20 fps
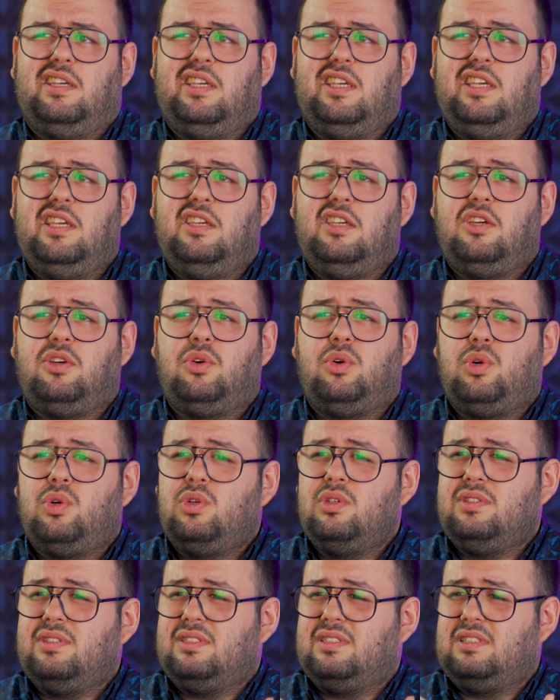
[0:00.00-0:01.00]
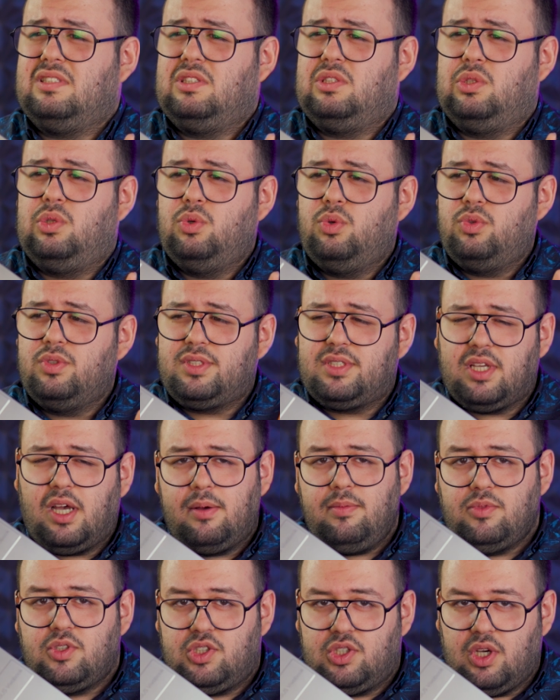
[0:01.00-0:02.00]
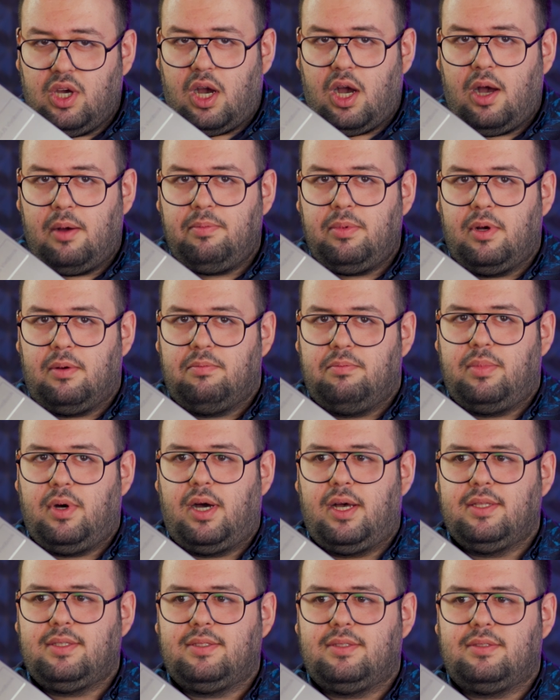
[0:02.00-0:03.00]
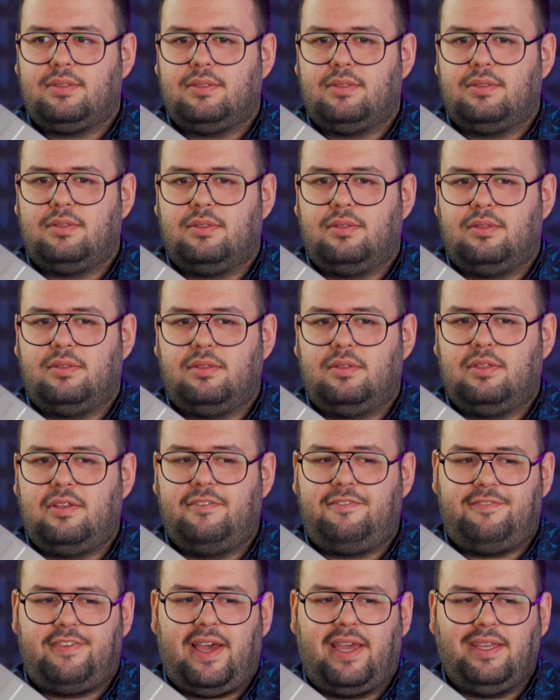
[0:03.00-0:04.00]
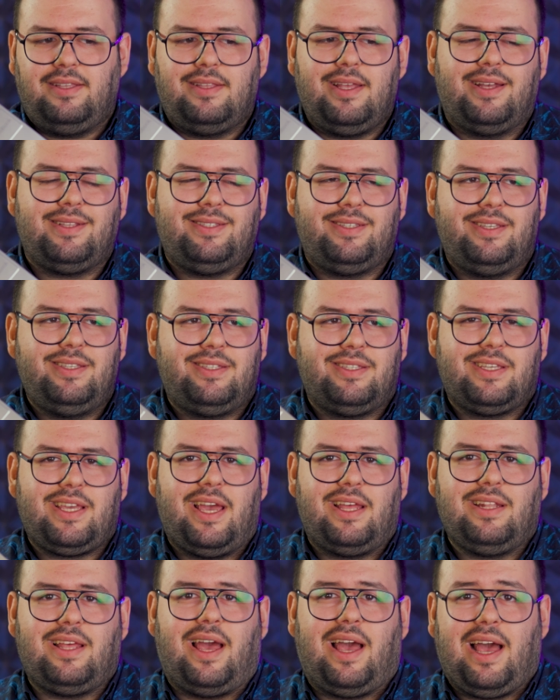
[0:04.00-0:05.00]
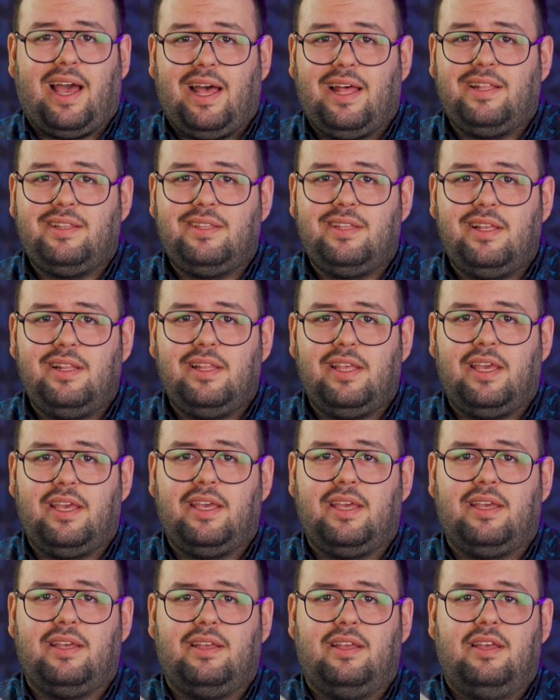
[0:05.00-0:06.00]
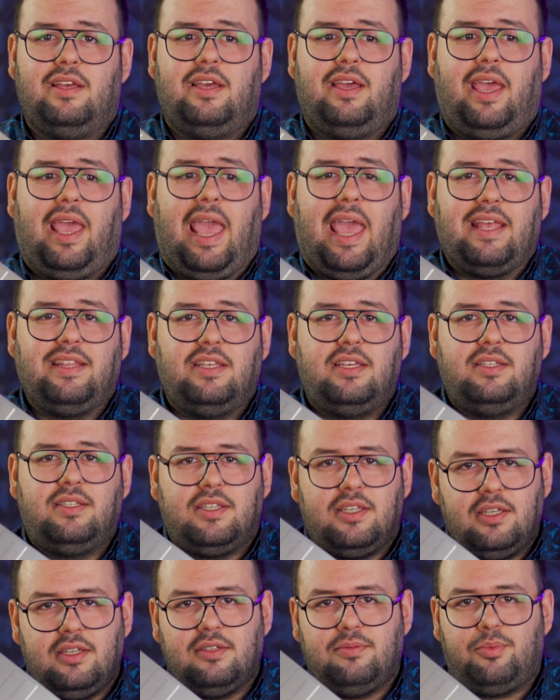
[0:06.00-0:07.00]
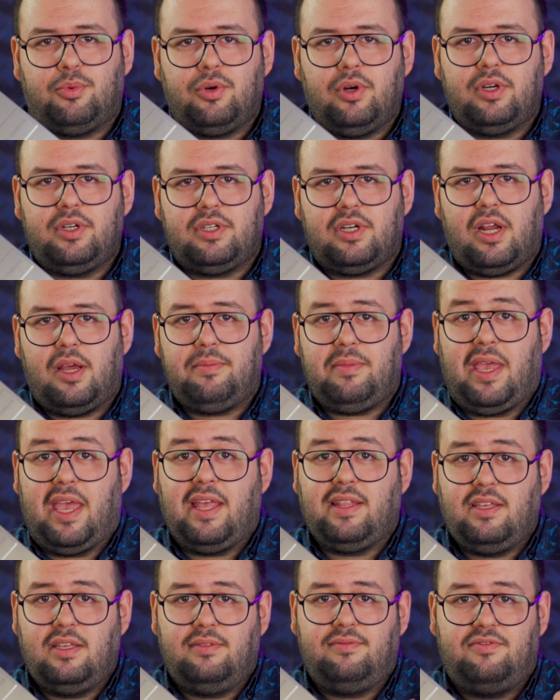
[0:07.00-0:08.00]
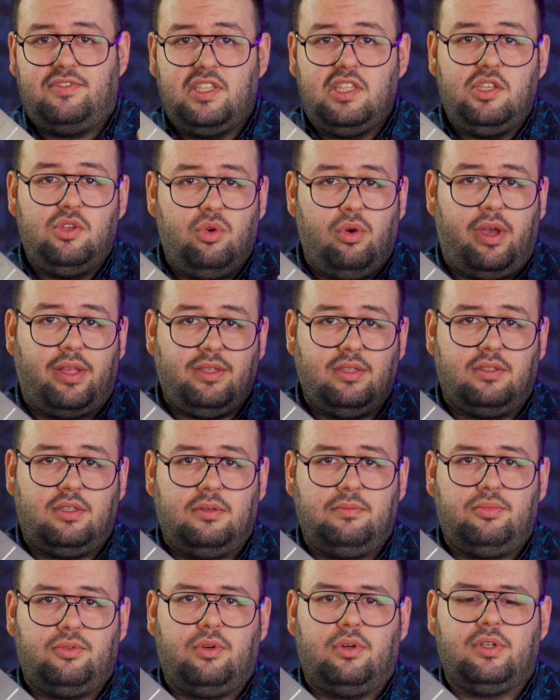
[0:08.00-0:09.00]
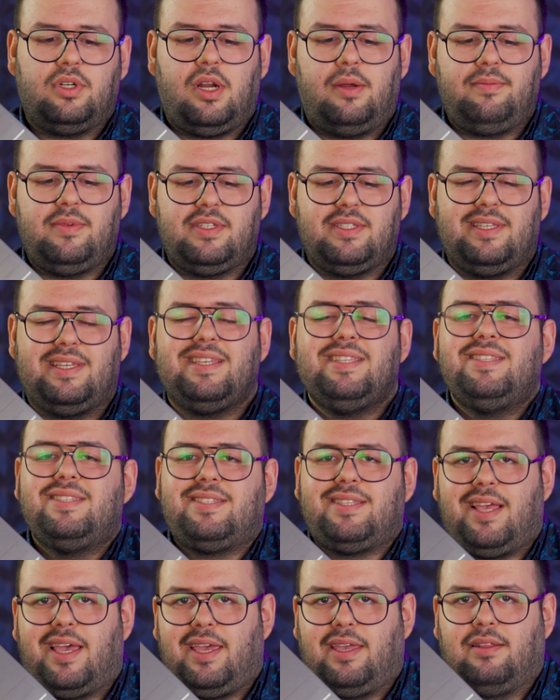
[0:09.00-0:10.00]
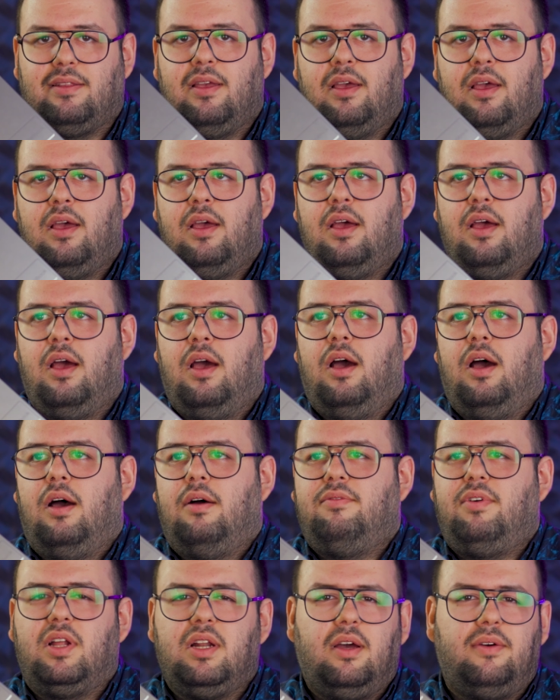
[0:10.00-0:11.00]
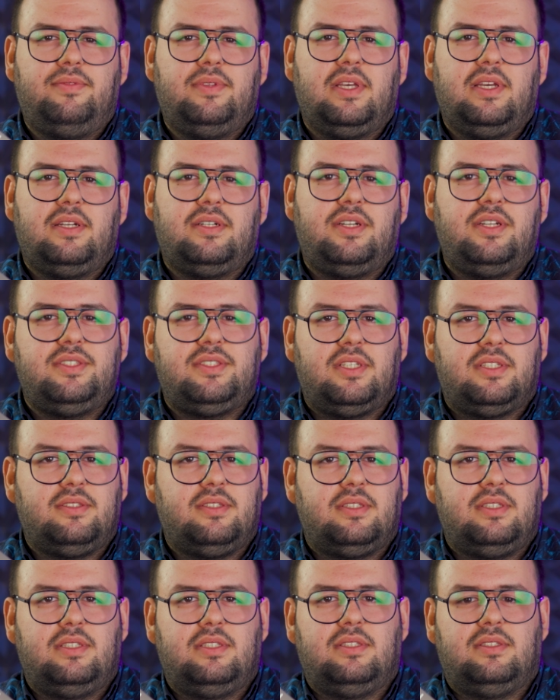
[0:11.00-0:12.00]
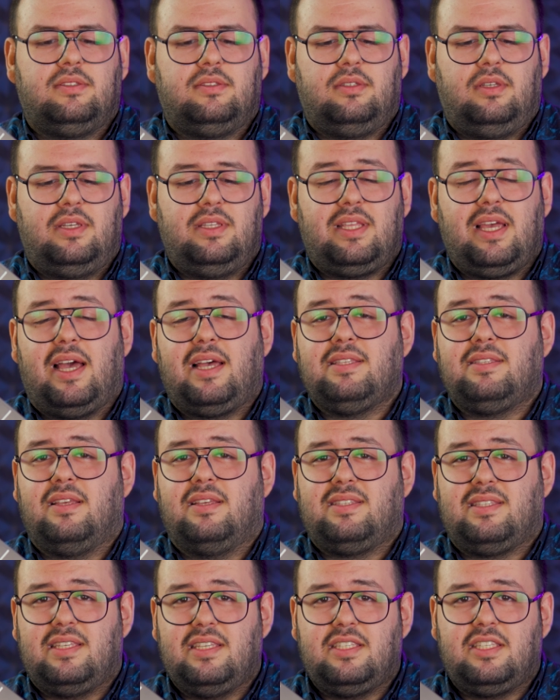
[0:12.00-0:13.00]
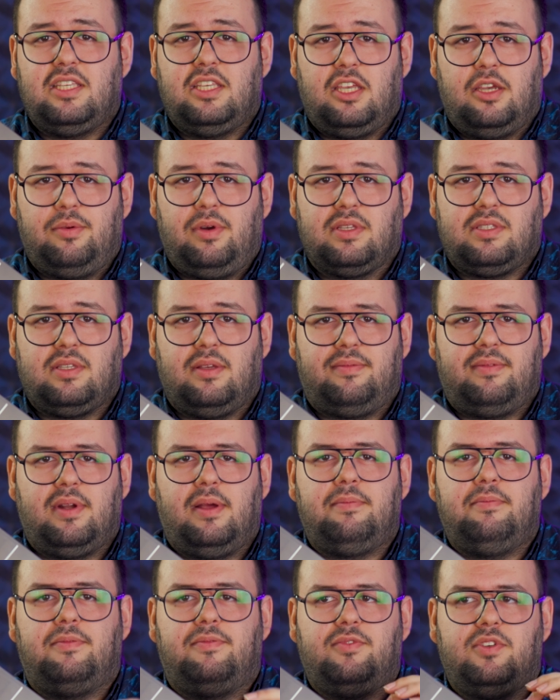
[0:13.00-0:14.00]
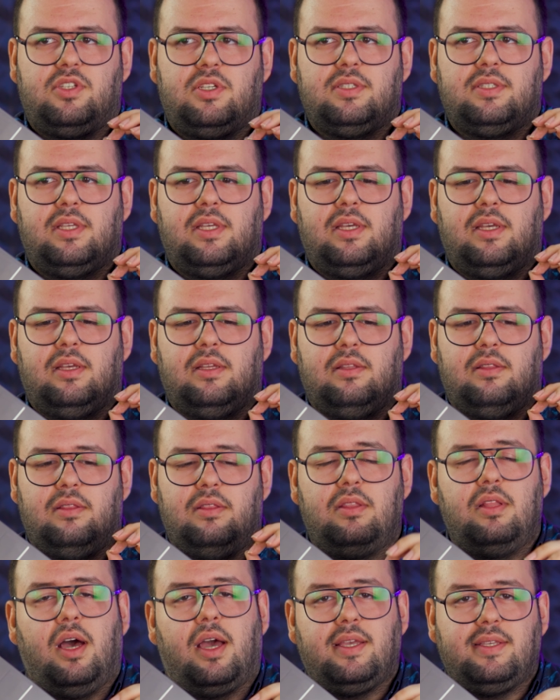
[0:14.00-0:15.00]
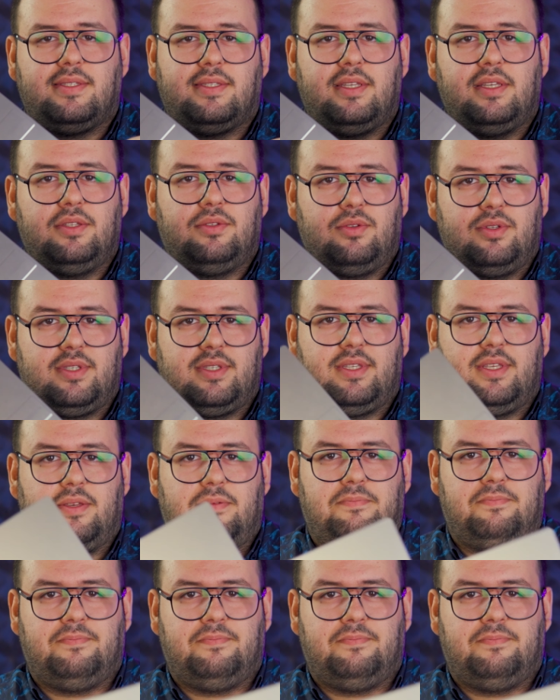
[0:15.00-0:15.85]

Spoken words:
it could do some job, but the fact that it can handle a editing program, video editing program is insane. One of the reasons is it has 16 gigabytes of RAM, which is a nice thing to see.